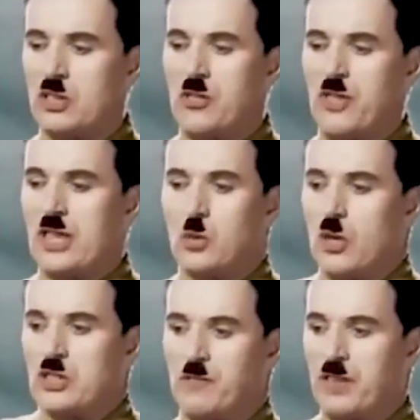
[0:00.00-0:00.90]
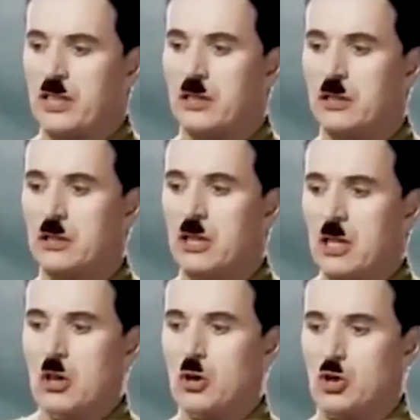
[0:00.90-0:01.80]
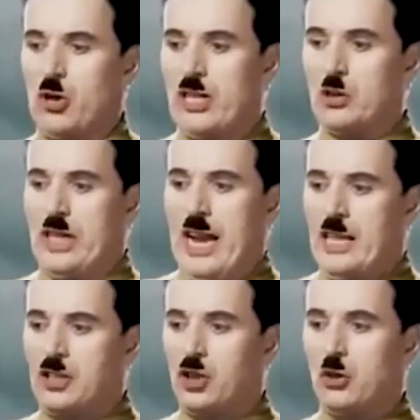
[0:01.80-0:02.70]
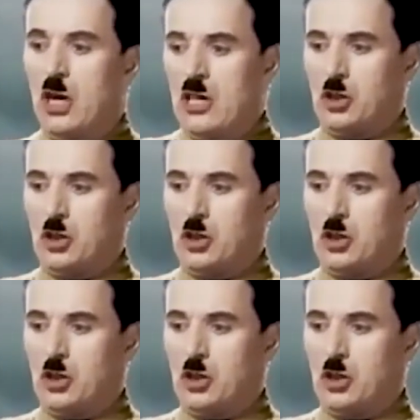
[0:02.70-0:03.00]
what to think, and what to feel who drill you, diet you,